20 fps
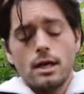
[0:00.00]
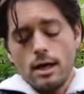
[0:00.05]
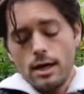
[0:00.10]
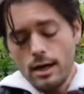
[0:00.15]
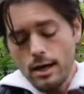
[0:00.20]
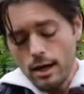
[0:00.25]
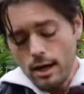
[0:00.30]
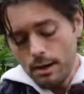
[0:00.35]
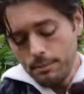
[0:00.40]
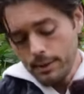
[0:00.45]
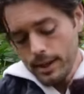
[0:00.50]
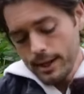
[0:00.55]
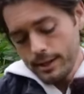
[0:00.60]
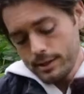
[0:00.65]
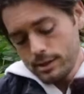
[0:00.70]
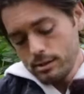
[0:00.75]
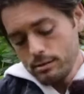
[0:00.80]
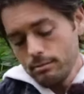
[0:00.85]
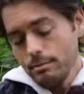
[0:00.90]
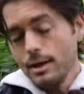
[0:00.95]
Uh, um,
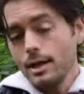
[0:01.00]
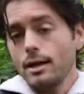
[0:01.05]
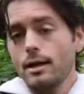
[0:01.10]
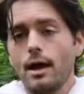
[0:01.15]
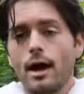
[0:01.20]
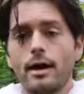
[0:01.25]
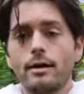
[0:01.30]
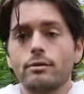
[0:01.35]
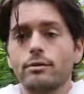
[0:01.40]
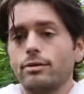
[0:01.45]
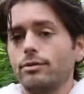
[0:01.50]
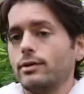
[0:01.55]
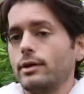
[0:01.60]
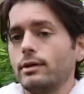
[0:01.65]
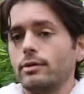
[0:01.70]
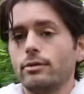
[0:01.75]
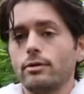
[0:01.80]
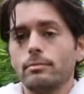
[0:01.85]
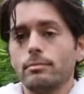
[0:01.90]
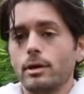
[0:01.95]
and to me, I don't
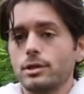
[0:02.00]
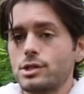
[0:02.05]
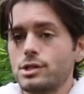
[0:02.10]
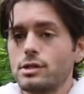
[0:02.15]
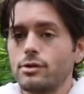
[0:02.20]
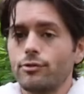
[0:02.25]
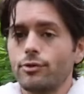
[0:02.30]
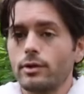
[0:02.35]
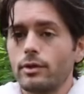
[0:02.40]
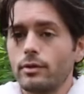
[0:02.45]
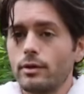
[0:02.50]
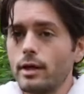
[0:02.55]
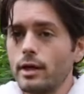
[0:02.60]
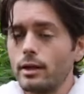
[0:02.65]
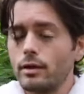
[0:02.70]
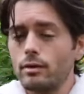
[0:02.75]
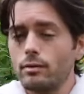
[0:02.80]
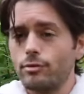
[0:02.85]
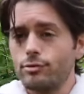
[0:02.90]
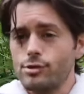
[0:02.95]
think they're much different
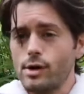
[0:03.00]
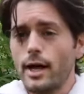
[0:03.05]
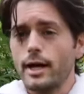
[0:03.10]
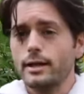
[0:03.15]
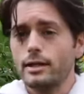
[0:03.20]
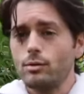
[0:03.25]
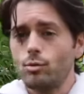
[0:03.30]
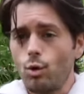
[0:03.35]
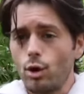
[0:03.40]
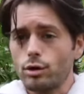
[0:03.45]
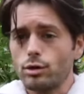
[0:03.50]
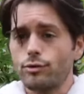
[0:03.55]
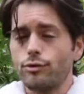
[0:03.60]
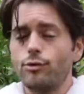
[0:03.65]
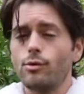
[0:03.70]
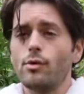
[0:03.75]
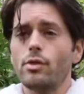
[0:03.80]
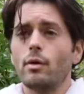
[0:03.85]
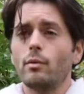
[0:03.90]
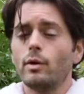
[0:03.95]
than the variety
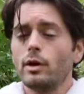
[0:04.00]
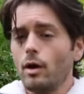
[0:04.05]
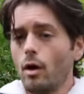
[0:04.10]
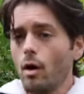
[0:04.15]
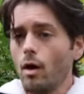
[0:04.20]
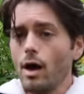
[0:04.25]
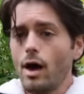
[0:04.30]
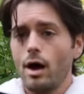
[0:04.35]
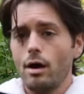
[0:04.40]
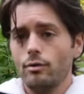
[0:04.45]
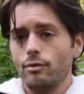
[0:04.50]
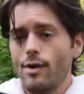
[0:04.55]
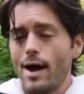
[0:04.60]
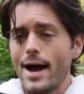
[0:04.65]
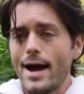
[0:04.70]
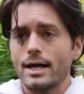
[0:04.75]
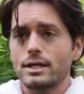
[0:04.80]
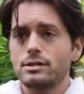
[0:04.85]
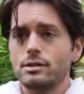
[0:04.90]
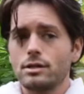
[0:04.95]
Wonderful that we all have
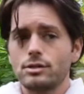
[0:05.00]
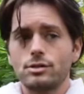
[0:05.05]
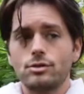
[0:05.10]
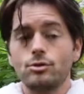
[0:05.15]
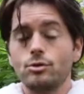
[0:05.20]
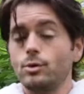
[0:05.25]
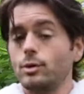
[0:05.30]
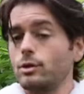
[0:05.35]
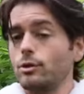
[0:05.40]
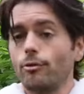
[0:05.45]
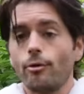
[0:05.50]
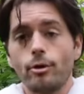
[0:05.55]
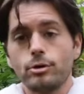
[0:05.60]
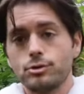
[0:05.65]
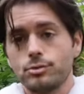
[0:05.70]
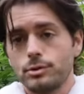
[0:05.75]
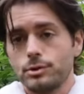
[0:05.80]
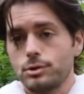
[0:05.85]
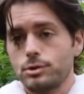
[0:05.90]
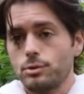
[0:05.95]
access to at the
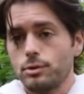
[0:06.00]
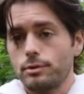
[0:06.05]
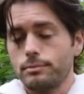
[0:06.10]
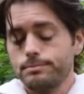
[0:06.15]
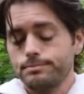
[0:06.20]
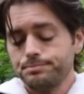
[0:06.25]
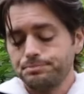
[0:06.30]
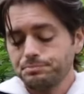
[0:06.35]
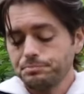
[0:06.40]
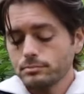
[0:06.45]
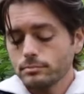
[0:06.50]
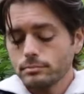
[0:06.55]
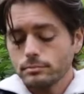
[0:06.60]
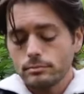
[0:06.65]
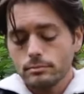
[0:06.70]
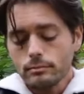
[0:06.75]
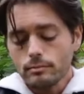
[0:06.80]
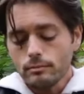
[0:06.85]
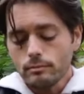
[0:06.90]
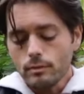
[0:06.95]
grocery store.
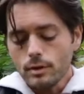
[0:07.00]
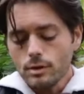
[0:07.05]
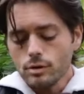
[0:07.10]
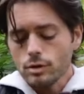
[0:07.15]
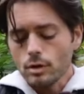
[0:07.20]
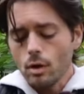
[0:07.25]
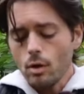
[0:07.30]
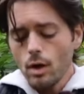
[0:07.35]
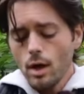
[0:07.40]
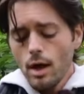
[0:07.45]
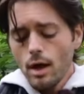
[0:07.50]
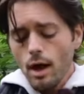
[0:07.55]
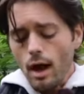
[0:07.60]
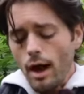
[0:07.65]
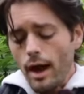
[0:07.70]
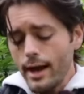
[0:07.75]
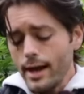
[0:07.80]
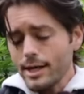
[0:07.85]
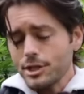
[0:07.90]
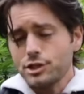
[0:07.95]
So
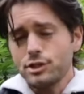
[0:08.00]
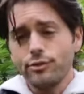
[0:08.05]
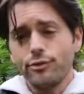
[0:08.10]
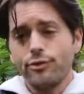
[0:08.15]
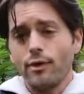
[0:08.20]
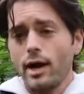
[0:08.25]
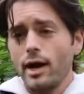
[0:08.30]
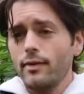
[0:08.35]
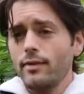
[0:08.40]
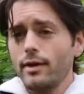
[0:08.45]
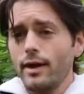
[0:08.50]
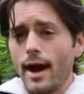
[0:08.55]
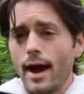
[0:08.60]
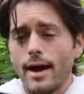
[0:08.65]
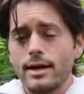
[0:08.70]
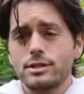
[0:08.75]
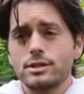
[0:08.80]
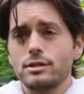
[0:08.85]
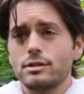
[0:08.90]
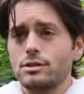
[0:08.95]
I actually find the
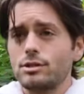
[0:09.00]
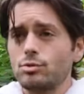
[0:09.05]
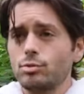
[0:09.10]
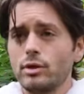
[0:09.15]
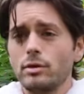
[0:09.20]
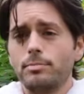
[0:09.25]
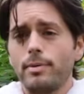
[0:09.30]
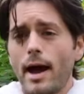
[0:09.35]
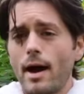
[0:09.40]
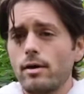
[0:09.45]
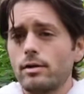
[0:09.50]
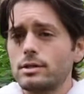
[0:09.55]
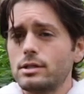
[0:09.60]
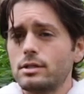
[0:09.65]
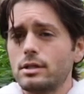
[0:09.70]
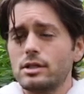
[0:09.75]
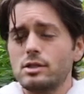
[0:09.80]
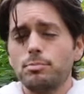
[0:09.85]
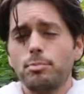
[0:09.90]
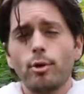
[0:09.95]
acid sweet
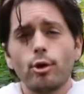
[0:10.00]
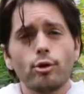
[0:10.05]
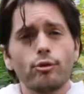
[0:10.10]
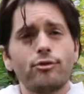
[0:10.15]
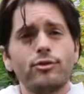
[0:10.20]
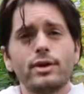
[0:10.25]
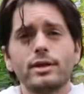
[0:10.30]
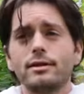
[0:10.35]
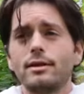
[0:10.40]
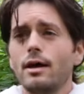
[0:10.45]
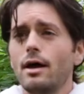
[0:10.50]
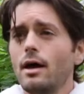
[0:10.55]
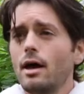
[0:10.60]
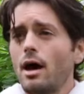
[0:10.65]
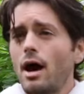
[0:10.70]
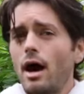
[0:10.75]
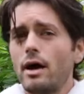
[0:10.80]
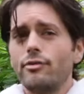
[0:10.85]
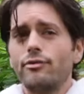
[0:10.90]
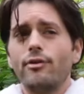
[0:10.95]
balance is perfect.
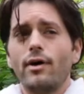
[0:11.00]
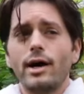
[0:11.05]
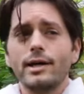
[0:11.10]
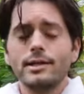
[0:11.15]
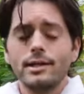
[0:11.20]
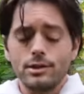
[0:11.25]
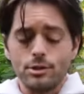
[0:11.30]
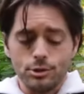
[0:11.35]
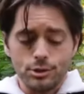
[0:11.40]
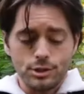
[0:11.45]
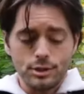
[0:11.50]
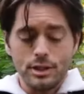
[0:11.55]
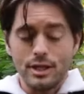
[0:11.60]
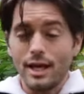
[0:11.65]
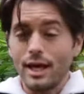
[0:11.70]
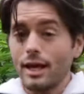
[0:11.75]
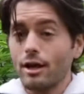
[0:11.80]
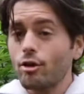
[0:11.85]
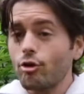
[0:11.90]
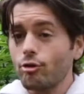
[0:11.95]
I find that there's an
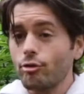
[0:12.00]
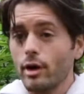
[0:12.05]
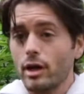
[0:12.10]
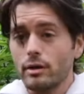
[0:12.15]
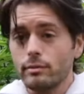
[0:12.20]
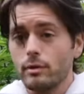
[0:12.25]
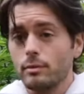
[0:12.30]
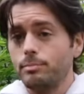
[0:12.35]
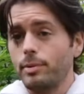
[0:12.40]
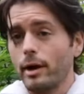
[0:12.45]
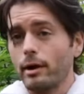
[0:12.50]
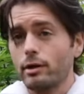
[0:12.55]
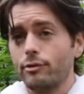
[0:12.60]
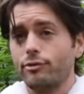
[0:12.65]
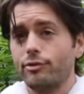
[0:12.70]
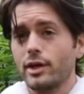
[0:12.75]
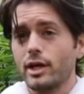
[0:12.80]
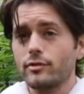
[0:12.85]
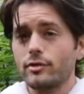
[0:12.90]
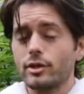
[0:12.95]
incredible berry
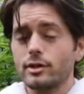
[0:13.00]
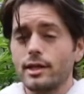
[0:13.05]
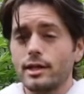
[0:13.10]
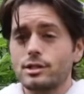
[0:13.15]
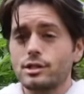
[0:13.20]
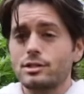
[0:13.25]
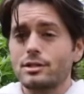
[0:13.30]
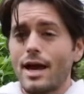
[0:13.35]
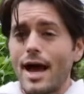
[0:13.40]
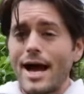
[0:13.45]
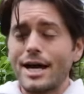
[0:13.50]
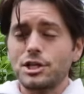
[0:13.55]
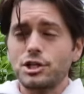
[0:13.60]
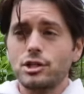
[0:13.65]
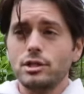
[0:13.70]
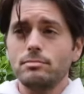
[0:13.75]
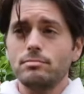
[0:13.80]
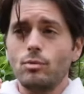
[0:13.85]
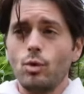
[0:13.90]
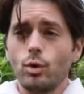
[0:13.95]
flavor that's
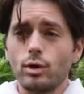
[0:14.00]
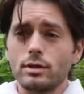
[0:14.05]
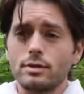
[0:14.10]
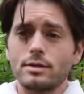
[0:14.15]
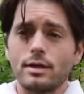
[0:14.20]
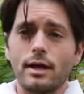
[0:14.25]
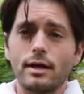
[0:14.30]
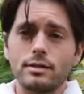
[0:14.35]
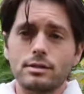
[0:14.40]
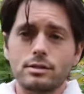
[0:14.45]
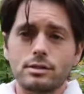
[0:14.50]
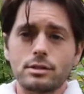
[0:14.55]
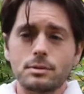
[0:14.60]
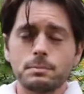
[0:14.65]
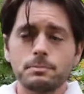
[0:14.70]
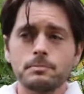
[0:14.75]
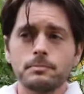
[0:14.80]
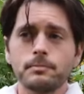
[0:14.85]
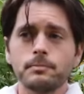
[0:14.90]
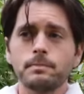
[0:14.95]
actually more intense
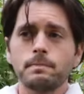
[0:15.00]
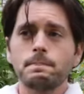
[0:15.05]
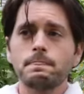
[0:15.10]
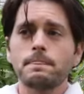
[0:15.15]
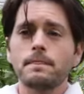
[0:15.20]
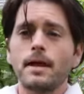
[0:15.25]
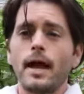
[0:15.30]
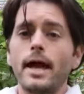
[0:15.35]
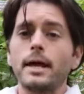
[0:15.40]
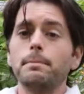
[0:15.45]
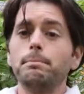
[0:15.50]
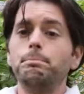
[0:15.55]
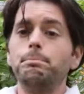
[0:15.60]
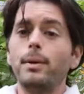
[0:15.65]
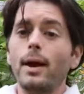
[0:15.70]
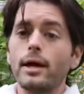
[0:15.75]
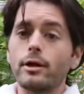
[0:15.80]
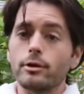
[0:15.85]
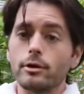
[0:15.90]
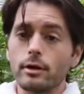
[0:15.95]
and
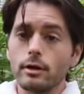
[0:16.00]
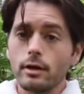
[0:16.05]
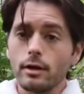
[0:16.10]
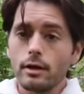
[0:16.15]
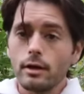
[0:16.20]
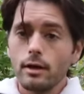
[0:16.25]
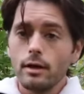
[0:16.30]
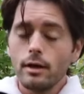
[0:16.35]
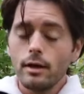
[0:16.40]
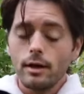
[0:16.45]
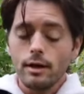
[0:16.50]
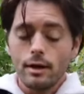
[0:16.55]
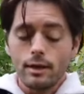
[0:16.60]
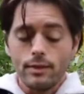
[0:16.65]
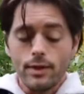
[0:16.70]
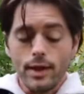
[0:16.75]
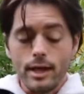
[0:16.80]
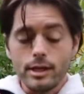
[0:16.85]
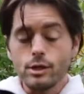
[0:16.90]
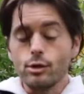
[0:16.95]
better
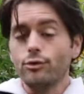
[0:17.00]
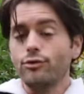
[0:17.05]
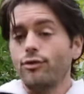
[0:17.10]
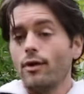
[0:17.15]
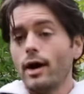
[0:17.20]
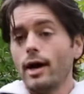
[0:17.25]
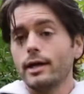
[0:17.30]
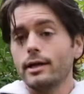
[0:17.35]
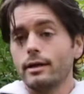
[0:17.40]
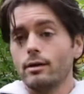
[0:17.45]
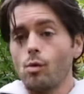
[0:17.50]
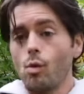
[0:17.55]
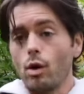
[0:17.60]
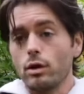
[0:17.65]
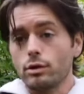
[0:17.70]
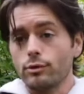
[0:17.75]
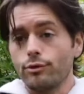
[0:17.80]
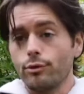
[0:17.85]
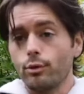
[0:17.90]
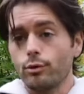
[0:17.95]
than you'll find in a
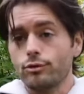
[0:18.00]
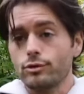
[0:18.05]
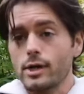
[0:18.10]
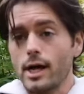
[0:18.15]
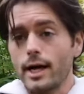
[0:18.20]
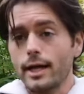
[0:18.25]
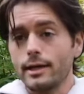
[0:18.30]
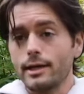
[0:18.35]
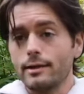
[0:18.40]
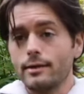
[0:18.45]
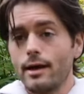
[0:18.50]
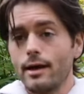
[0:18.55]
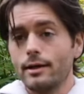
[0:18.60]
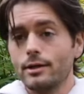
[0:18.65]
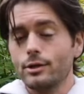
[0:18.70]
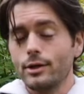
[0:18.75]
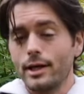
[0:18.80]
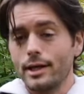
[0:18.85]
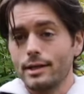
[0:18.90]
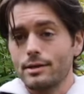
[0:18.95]
wonderful variety
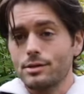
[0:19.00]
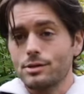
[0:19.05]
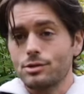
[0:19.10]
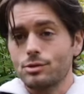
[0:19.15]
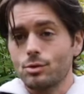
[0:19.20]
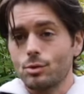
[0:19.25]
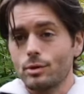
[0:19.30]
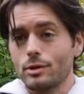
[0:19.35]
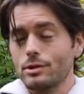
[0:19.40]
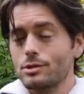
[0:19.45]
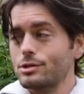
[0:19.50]
that you get at the store.